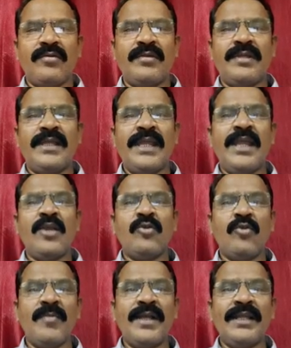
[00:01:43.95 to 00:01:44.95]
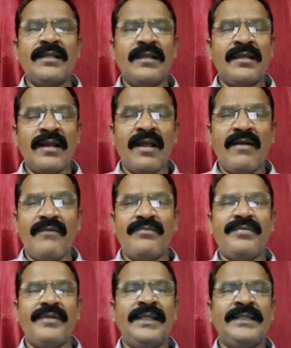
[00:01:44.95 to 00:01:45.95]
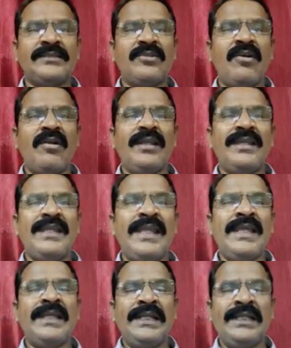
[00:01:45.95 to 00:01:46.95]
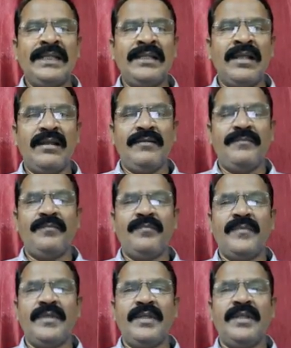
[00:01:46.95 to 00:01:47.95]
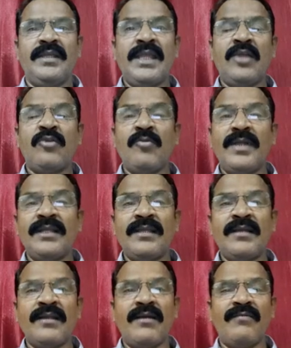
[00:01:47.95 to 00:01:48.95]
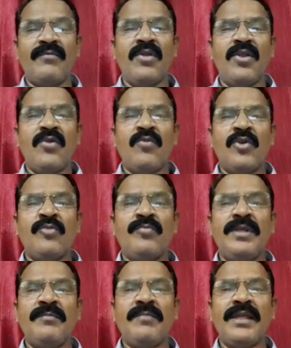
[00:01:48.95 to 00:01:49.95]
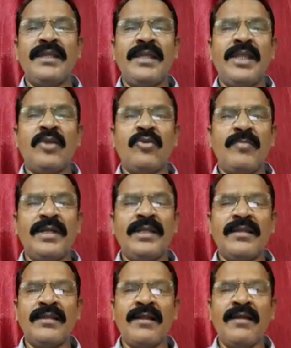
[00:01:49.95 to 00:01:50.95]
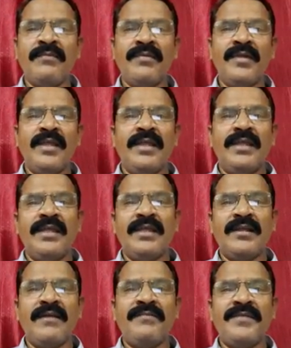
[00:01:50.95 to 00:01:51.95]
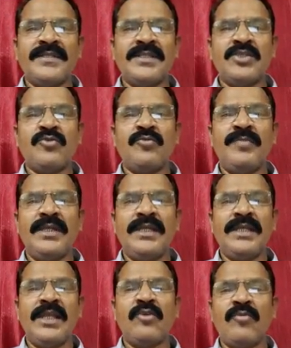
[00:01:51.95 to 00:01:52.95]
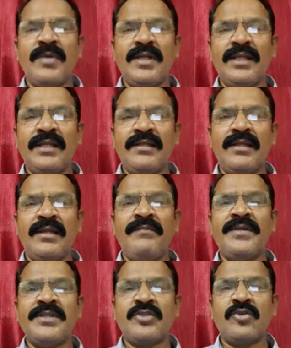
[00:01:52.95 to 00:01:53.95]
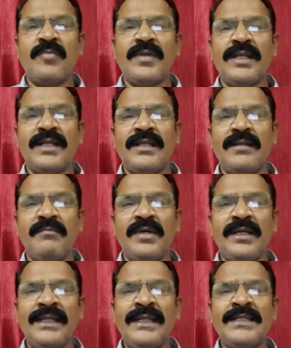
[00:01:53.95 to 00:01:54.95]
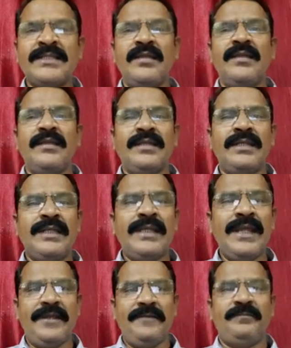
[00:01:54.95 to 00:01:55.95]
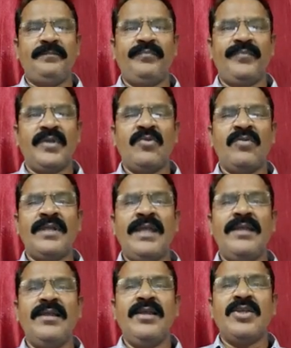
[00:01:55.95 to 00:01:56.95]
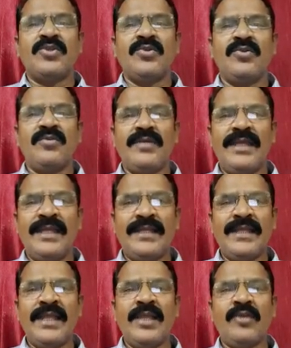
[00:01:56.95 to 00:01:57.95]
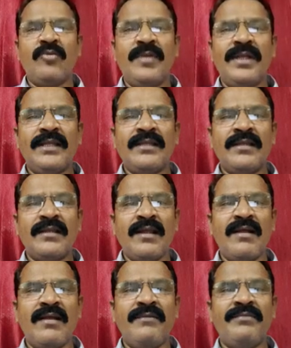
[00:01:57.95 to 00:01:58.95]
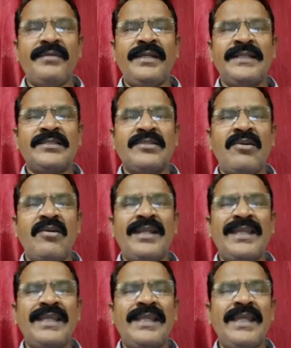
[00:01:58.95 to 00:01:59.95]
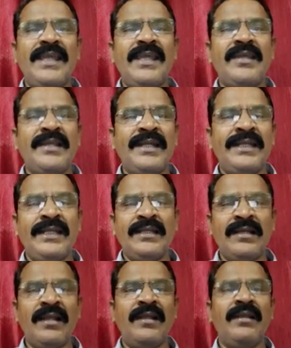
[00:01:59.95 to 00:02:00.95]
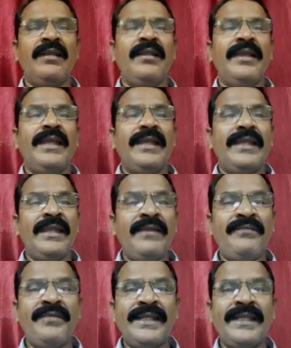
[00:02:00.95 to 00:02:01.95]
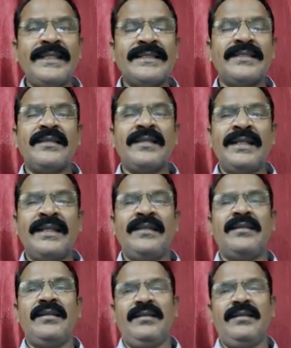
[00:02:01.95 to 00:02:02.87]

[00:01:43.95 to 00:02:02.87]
K-chromatic graph is called K-critical. K-chromatic graph. What do you mean by K-chromatic graph? A graph is said to be K-chromatic if its chromatic number is K. Okay, so a K-chromatic graph is called K-critical if it is critical.